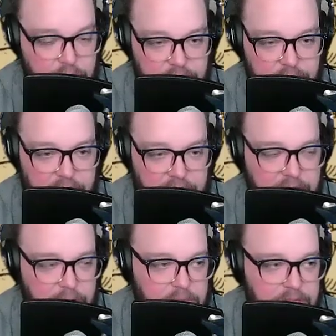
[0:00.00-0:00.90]
you can
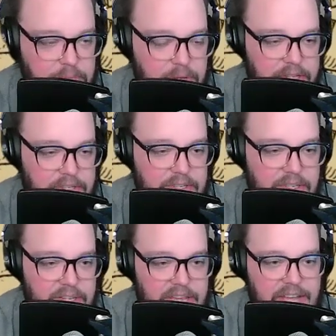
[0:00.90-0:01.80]
fucking deal with this place.
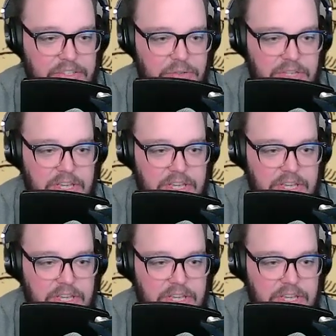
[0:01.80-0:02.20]
He hands you